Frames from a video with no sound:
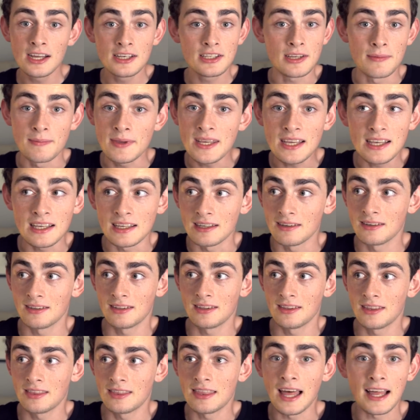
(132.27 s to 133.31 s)
to me,
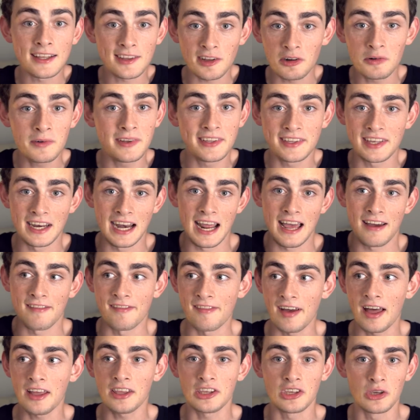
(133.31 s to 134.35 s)
that's always going to have
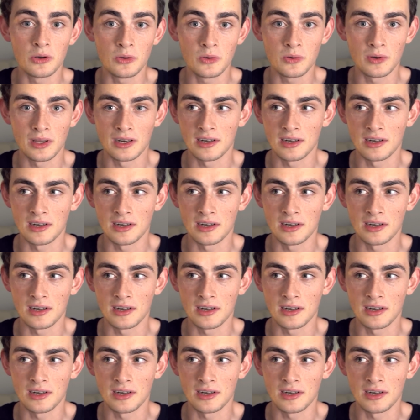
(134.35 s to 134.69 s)
value,